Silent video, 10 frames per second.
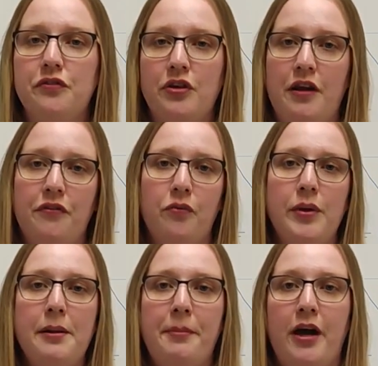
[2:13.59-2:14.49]
to have the
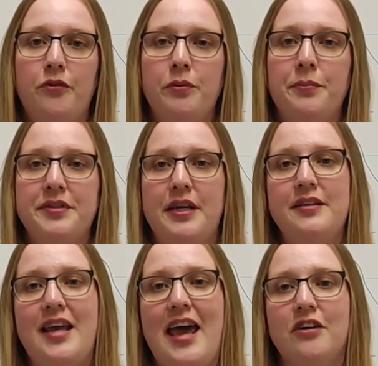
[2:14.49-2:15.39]
real part represent
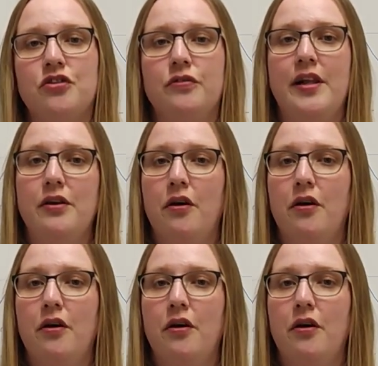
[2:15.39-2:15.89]
the actual value